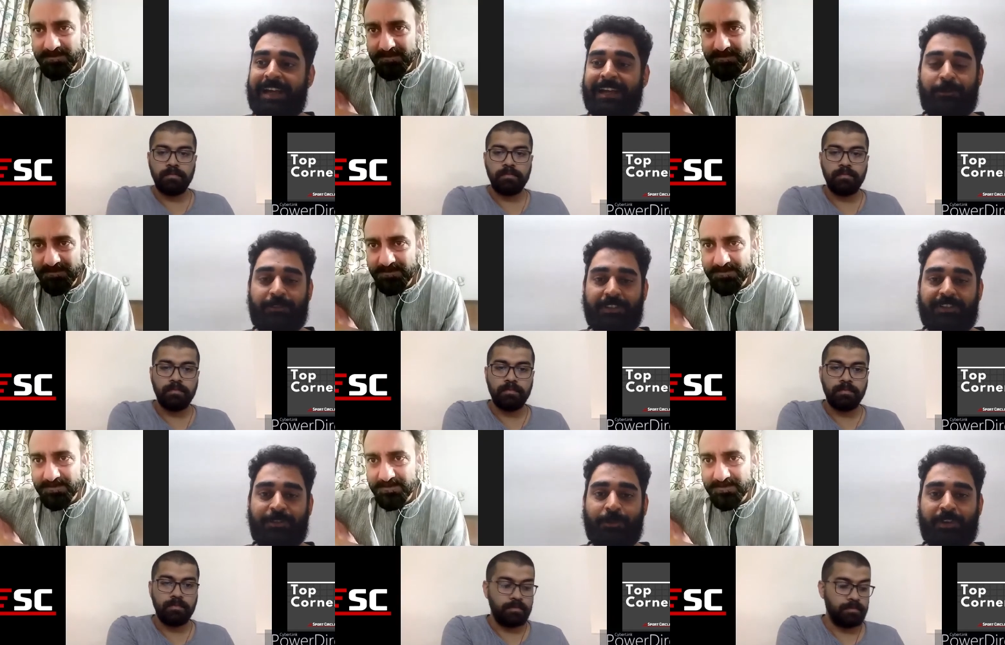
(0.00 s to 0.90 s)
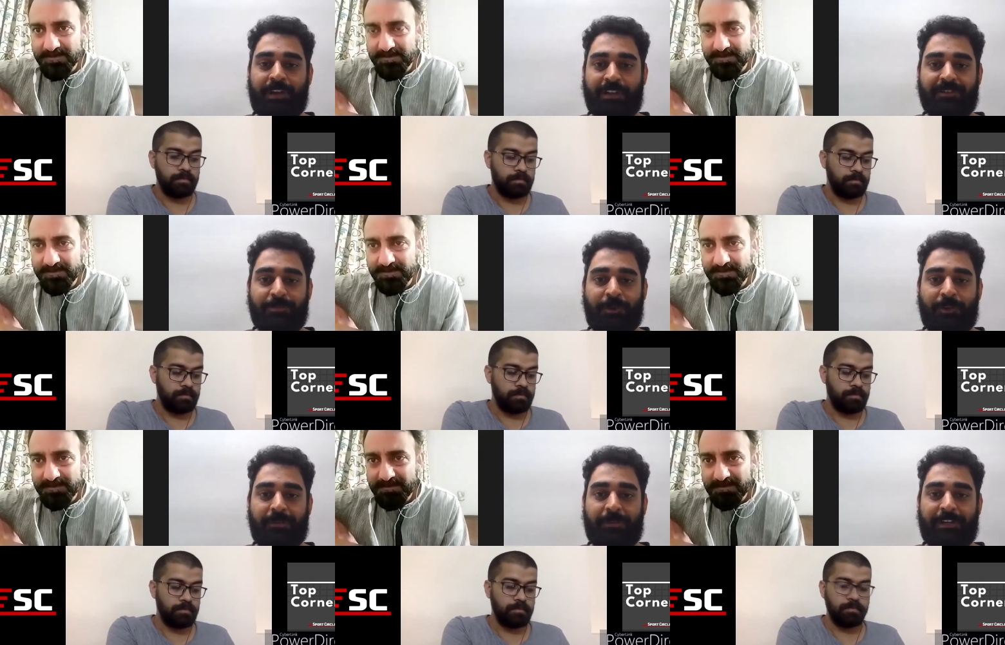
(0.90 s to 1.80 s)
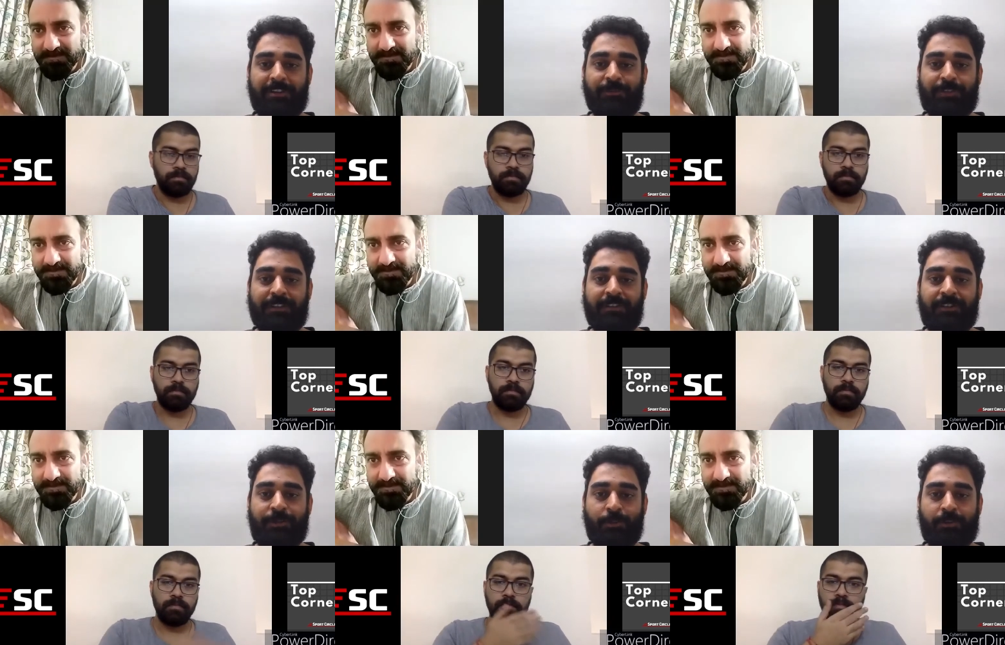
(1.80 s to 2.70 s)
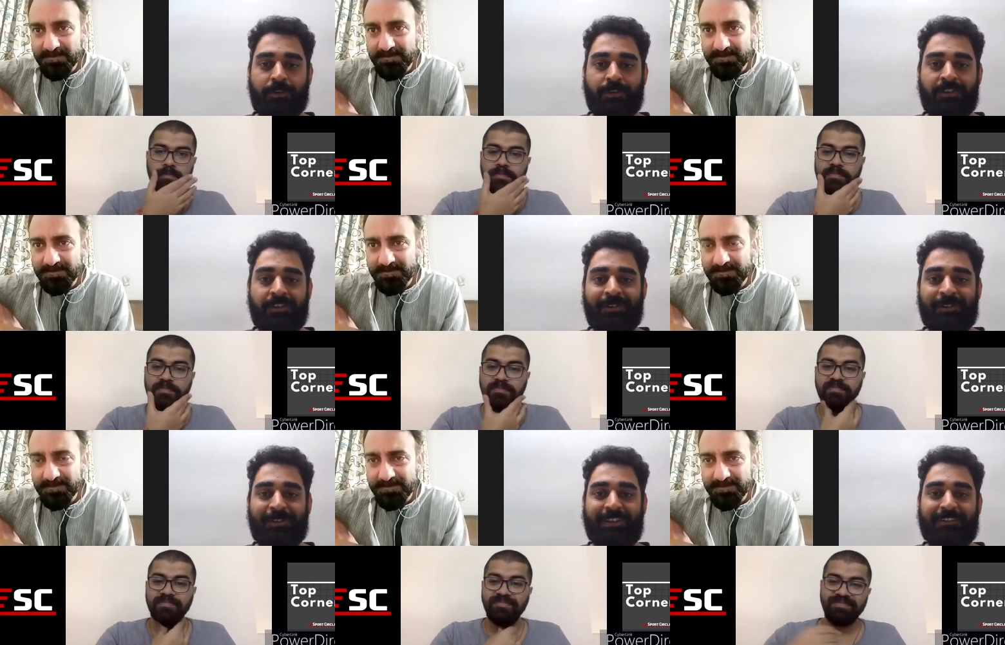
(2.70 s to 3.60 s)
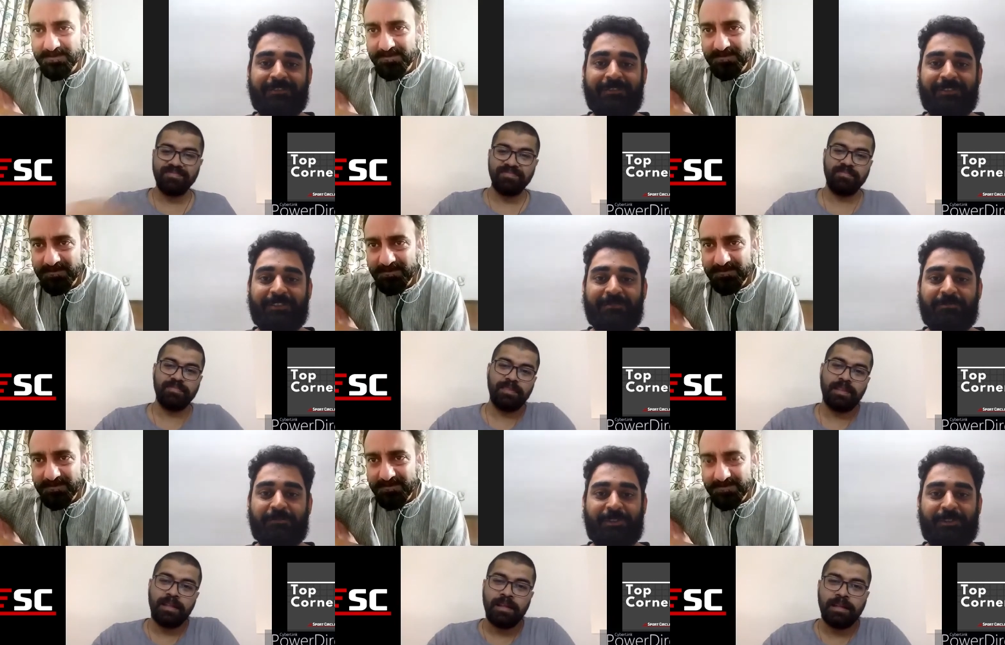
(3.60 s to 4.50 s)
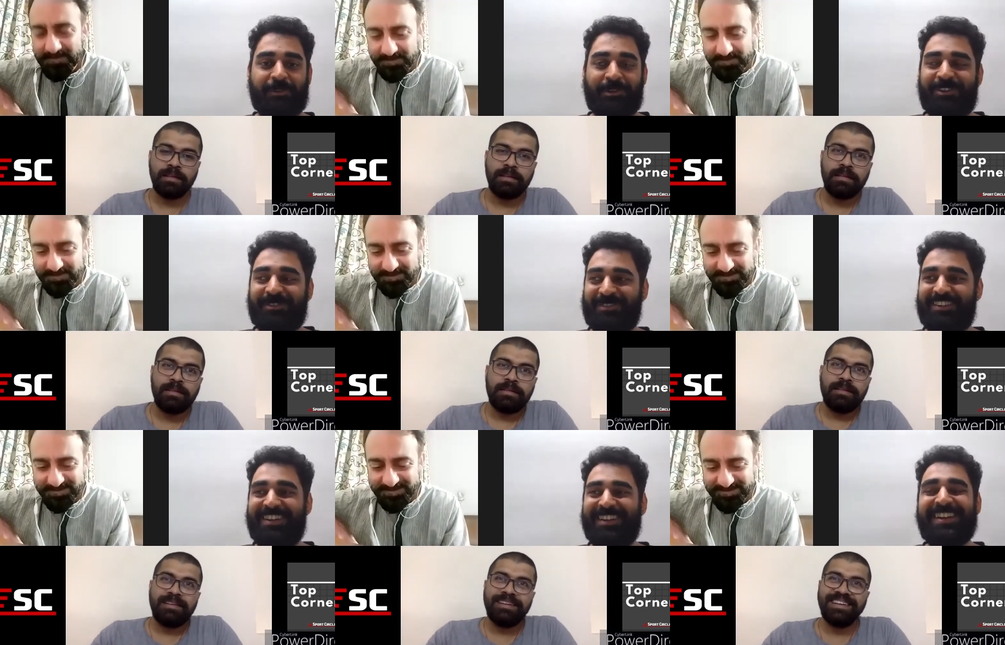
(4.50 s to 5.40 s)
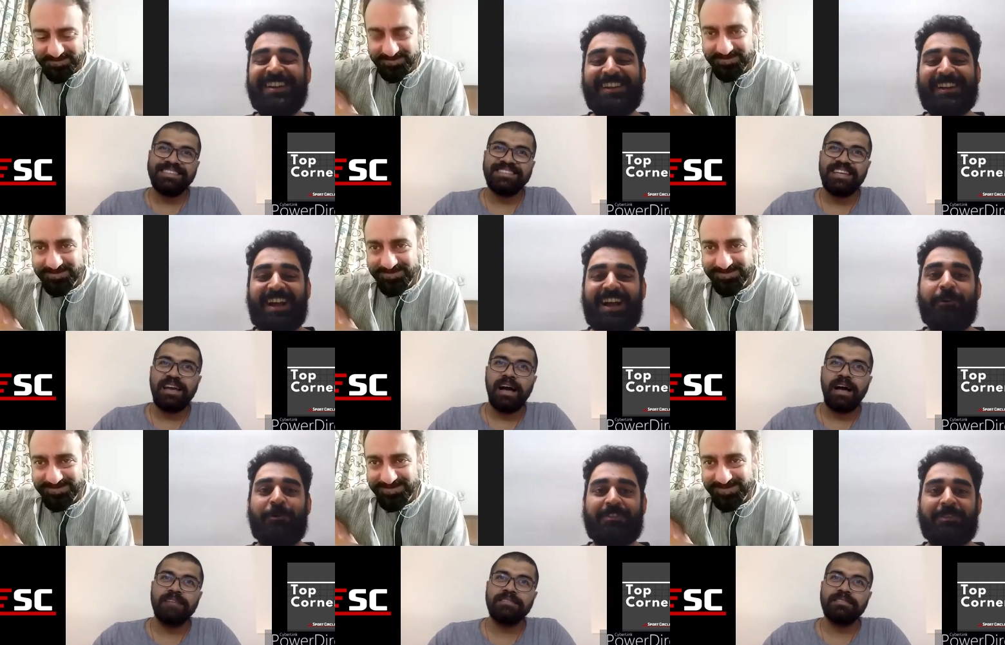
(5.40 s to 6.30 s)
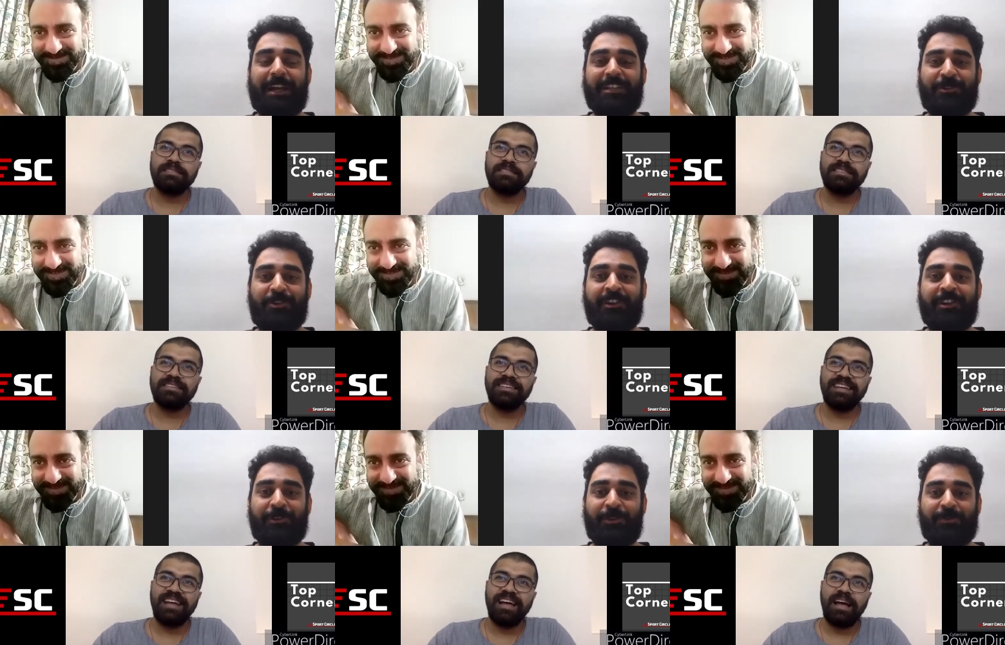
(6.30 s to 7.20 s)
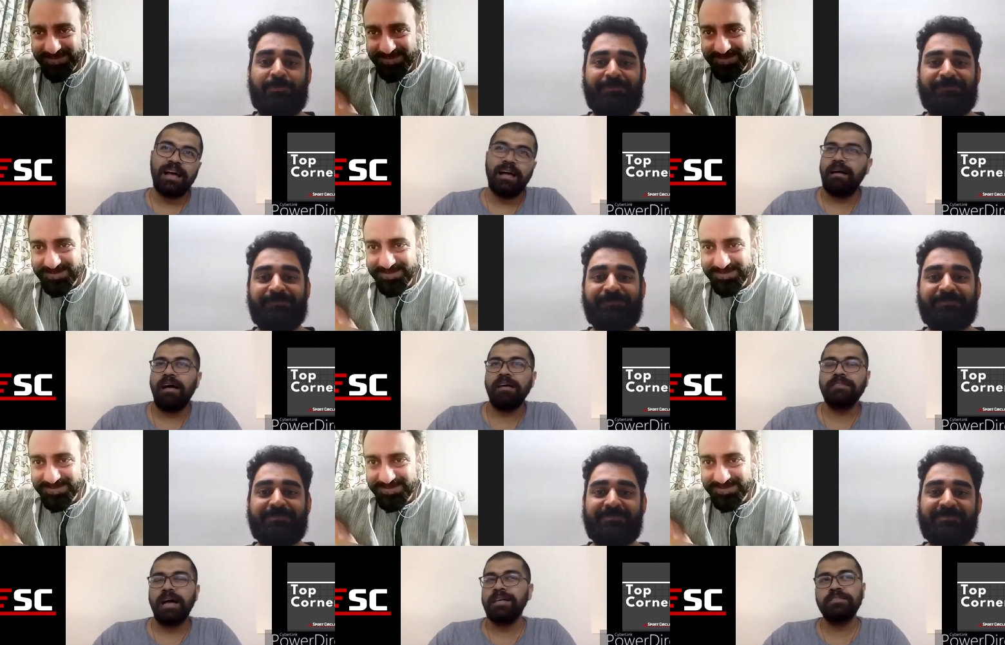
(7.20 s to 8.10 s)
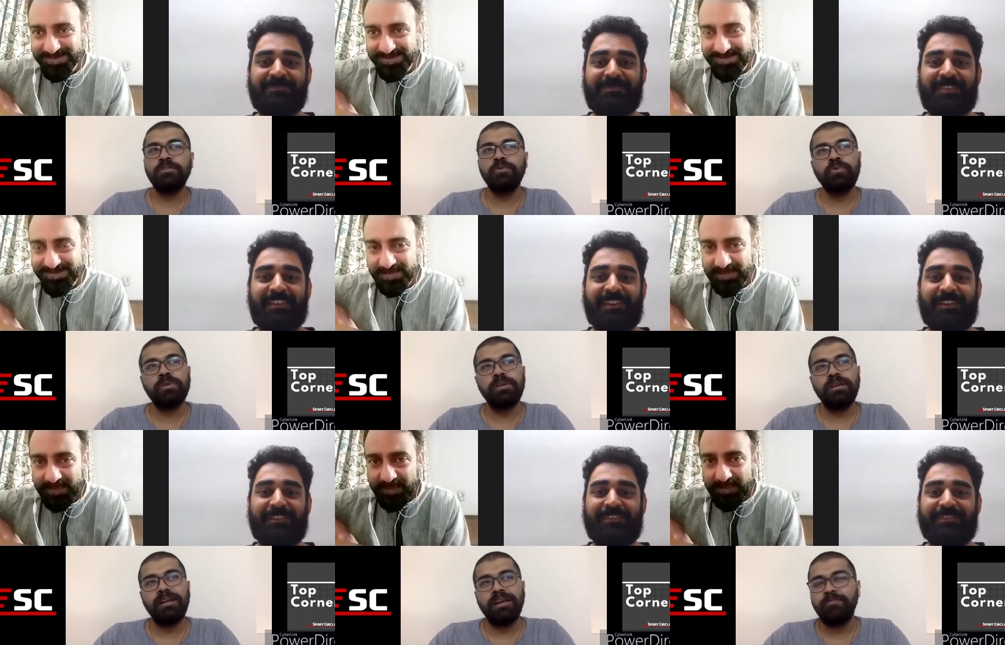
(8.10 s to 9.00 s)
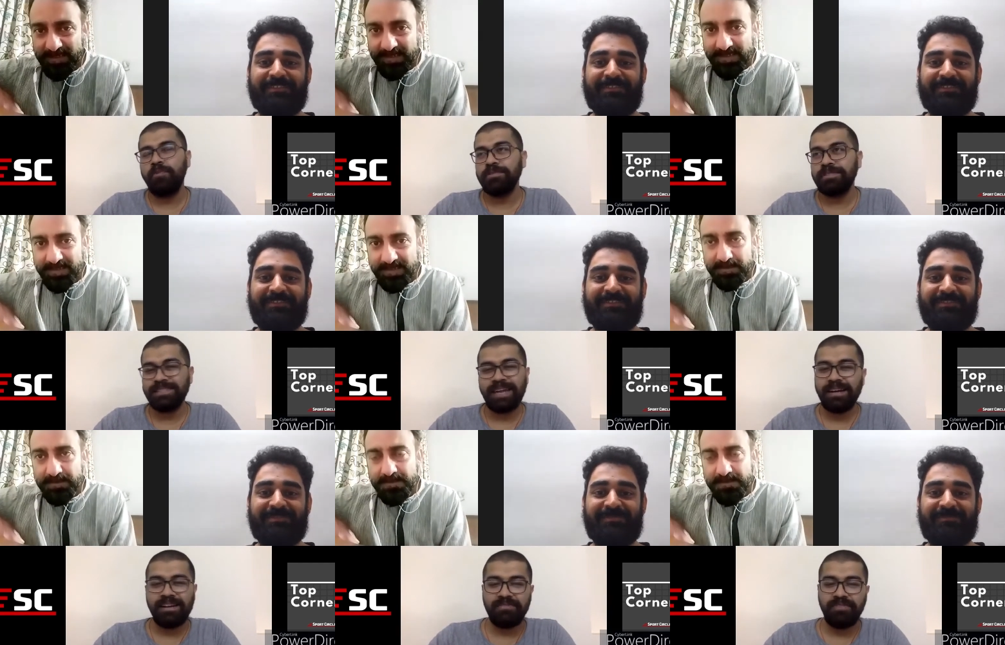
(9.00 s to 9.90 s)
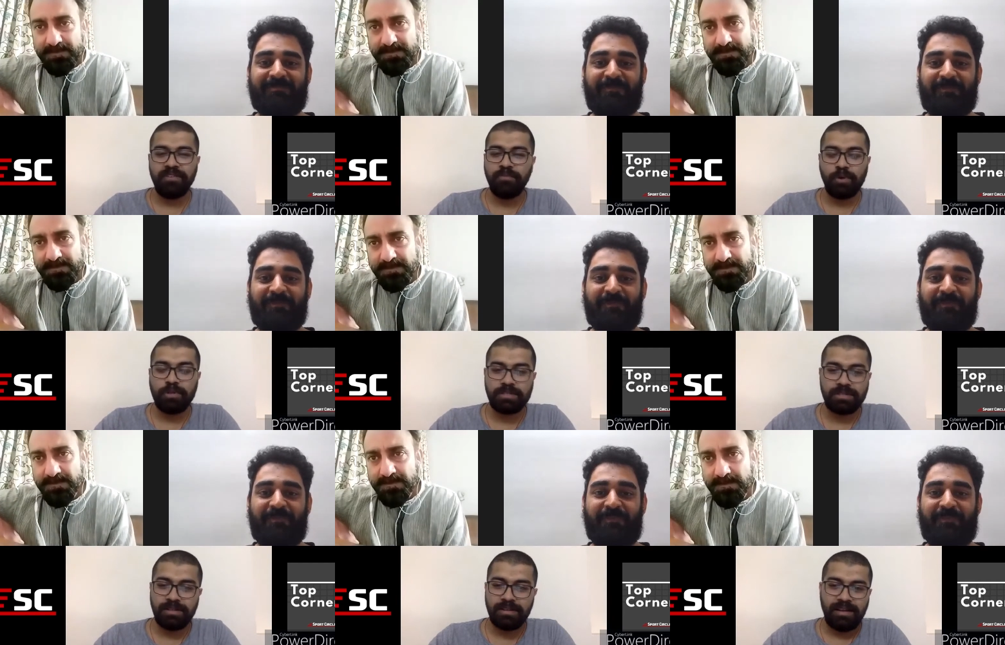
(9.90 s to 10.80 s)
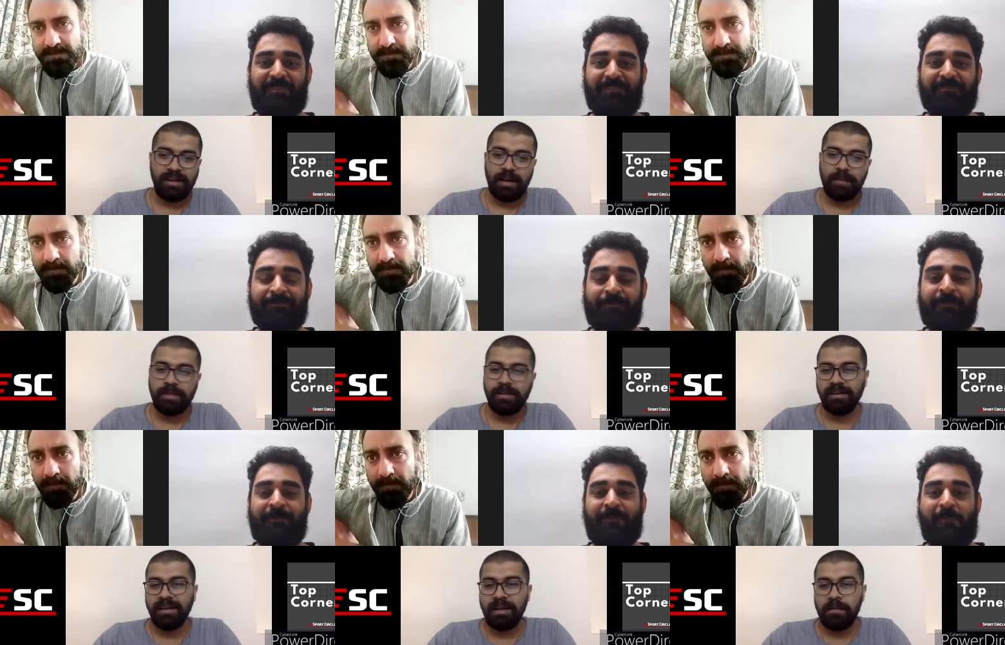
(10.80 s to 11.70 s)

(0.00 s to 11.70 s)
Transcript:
Speaker 1: I know this you can answer probably better, Sujay, as a neutral, you know,
Speaker 2: how was the match according to you? As a neutral, it wasn't exactly a fun watch. I mean,